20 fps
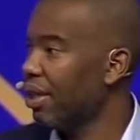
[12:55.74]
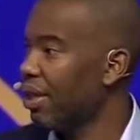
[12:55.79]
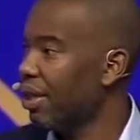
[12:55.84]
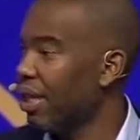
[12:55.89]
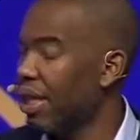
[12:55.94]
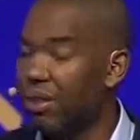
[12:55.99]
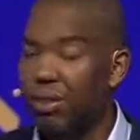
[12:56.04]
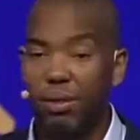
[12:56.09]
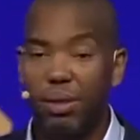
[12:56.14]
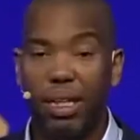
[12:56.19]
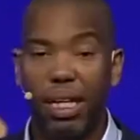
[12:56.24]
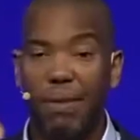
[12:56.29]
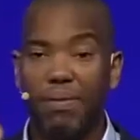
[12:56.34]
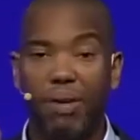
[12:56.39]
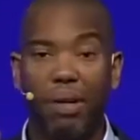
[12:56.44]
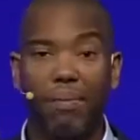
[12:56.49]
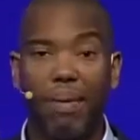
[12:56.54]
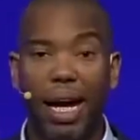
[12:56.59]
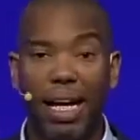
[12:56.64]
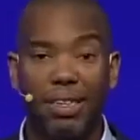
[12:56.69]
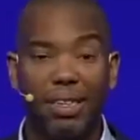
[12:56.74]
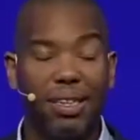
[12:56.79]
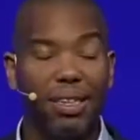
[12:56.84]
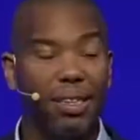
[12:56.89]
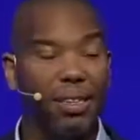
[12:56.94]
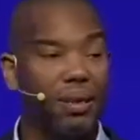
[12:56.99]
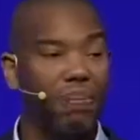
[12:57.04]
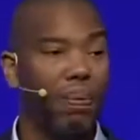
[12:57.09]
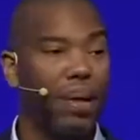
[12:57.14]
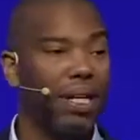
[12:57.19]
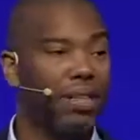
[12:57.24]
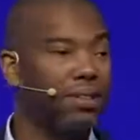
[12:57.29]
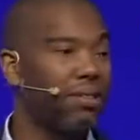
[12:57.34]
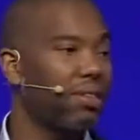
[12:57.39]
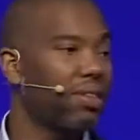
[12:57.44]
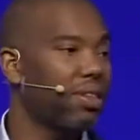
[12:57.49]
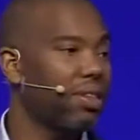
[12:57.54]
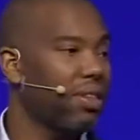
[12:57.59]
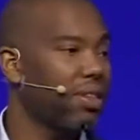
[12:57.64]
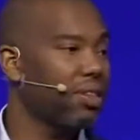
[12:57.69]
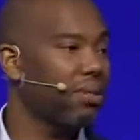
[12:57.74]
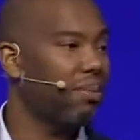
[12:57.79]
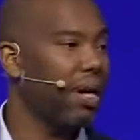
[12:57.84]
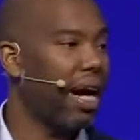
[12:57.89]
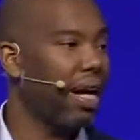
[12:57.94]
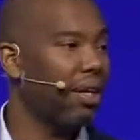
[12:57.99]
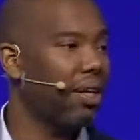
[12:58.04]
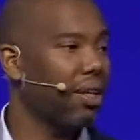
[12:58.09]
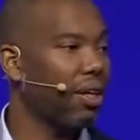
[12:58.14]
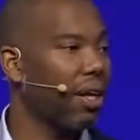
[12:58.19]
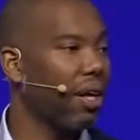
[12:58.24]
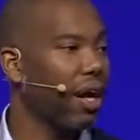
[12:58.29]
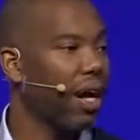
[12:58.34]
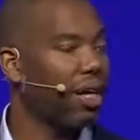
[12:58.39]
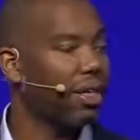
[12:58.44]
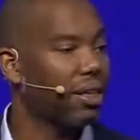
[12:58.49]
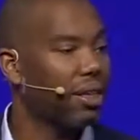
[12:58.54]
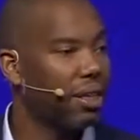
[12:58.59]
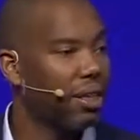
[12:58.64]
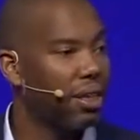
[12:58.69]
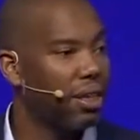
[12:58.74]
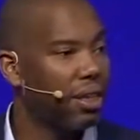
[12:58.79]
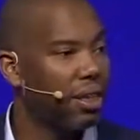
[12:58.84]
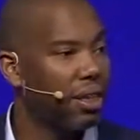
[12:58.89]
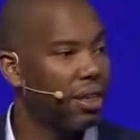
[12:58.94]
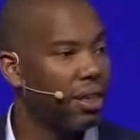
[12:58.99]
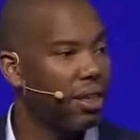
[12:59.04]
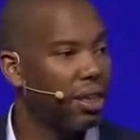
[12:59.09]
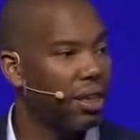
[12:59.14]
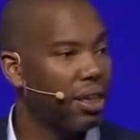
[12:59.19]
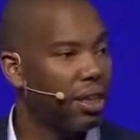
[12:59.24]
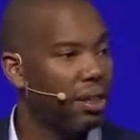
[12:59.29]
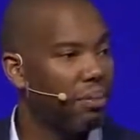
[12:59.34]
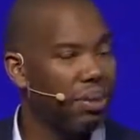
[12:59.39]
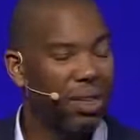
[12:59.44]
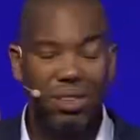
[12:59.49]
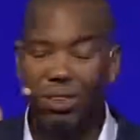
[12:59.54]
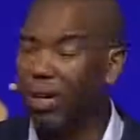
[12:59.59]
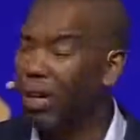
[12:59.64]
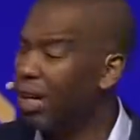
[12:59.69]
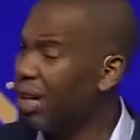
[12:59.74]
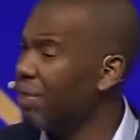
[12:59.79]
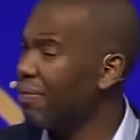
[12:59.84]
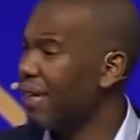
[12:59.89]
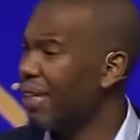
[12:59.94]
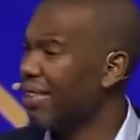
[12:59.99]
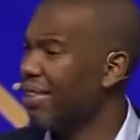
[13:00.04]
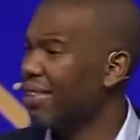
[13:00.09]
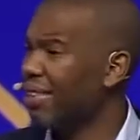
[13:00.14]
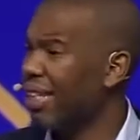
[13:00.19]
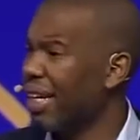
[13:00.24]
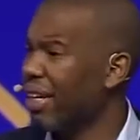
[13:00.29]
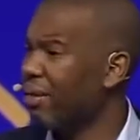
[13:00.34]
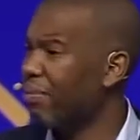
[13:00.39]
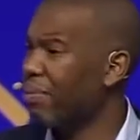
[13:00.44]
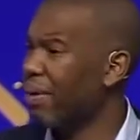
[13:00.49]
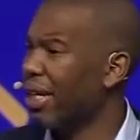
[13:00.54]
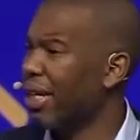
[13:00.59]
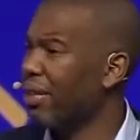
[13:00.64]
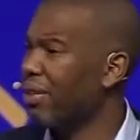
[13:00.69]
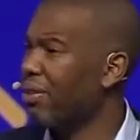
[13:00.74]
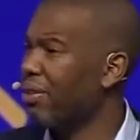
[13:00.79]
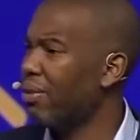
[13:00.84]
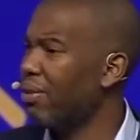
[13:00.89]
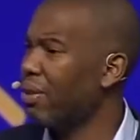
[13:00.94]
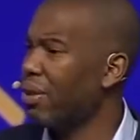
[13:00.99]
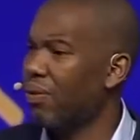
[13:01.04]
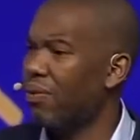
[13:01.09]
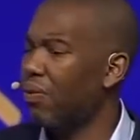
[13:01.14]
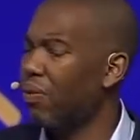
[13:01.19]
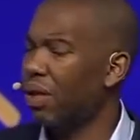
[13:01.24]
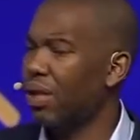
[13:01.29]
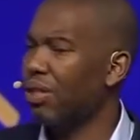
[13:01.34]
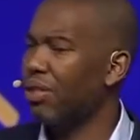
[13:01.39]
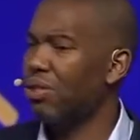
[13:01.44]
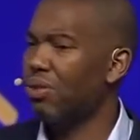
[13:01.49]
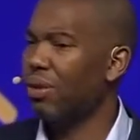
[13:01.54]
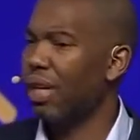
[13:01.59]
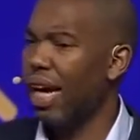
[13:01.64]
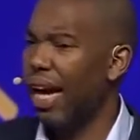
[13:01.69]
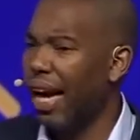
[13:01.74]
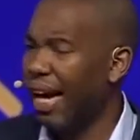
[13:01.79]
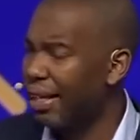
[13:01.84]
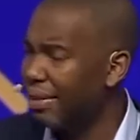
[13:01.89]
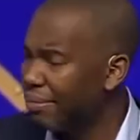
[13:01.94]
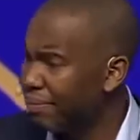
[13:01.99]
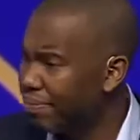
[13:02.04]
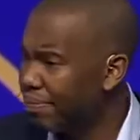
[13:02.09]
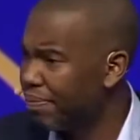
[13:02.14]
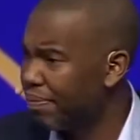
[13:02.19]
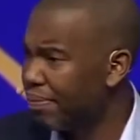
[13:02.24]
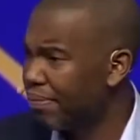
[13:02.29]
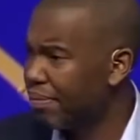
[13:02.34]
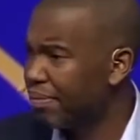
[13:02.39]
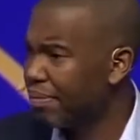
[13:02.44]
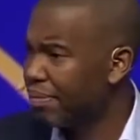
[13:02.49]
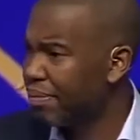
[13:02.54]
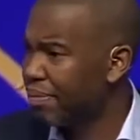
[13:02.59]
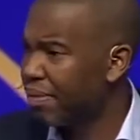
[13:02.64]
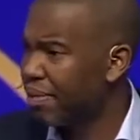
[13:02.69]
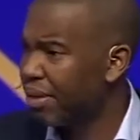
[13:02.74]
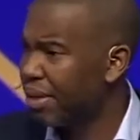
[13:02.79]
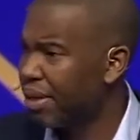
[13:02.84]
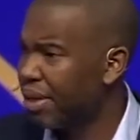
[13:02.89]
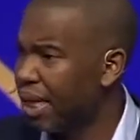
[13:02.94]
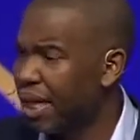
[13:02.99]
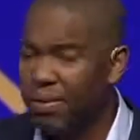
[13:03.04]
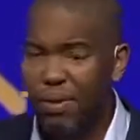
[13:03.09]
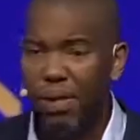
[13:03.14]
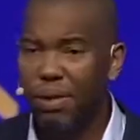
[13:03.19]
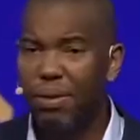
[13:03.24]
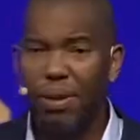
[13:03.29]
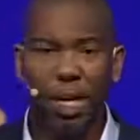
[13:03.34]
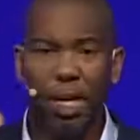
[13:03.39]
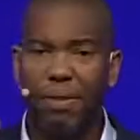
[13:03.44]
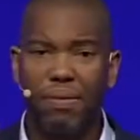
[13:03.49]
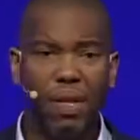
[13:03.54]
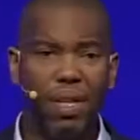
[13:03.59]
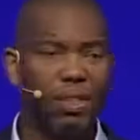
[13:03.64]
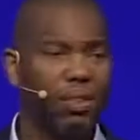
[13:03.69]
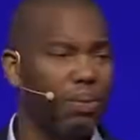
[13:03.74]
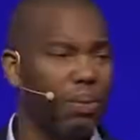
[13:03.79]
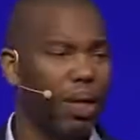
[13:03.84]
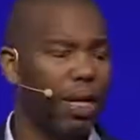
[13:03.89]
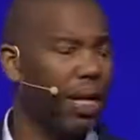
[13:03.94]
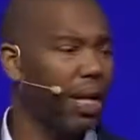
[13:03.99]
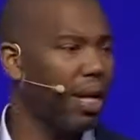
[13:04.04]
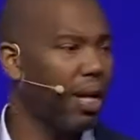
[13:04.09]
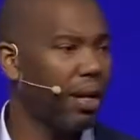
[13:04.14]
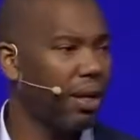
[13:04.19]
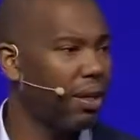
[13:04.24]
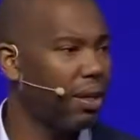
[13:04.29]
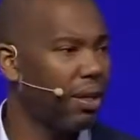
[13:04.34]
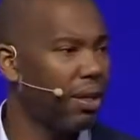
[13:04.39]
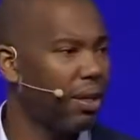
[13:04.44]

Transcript: that you can ever imagine. It is patriotism a la carte. Because all of us celebrate on the 4th of July, even though none of us were there